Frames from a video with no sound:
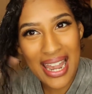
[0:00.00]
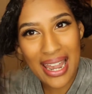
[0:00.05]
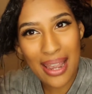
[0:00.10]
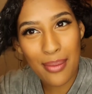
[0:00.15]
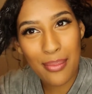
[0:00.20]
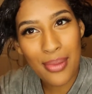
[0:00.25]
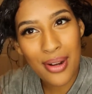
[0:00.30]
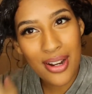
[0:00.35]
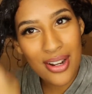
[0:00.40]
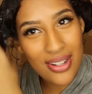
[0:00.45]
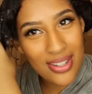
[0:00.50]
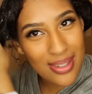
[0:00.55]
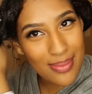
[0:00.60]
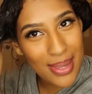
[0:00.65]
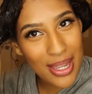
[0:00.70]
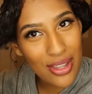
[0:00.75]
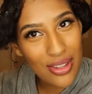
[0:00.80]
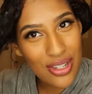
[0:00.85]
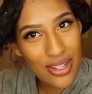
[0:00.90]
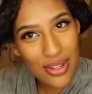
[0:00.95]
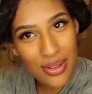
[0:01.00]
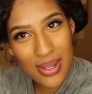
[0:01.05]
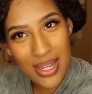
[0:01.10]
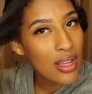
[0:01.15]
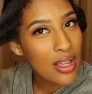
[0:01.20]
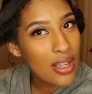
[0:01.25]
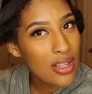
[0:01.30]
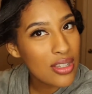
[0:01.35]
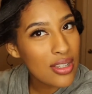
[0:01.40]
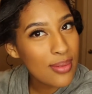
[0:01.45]
amber smell to it.
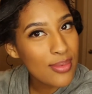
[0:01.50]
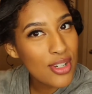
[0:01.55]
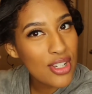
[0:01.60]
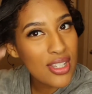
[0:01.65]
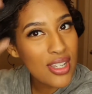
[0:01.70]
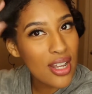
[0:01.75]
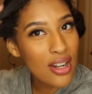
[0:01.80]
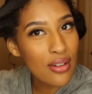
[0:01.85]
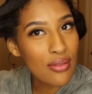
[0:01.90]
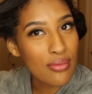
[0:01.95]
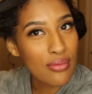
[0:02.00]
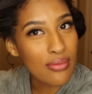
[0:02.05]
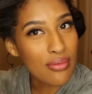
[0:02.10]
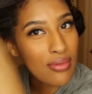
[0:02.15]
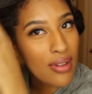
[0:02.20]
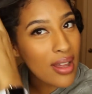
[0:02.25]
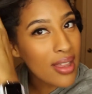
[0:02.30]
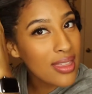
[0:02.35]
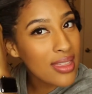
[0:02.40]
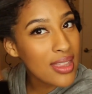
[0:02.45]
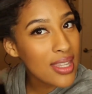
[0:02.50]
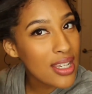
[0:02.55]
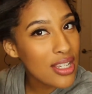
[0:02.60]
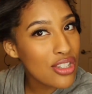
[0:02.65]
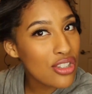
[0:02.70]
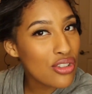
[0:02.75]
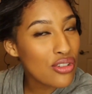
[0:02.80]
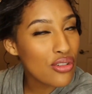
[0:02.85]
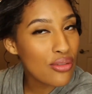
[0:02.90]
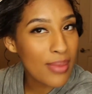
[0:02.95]
So I'm just gonna run
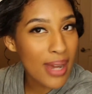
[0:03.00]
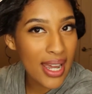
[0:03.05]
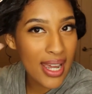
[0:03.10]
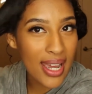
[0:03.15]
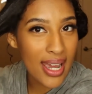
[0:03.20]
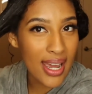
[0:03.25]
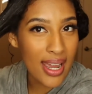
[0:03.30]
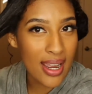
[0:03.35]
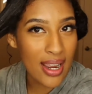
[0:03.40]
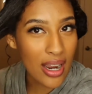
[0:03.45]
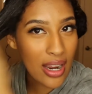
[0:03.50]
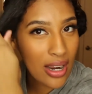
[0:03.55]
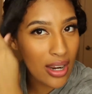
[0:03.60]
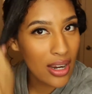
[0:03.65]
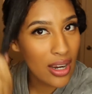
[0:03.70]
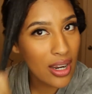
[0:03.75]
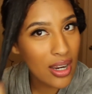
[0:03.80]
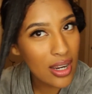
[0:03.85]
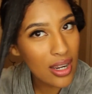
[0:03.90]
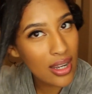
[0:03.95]
this through my hair.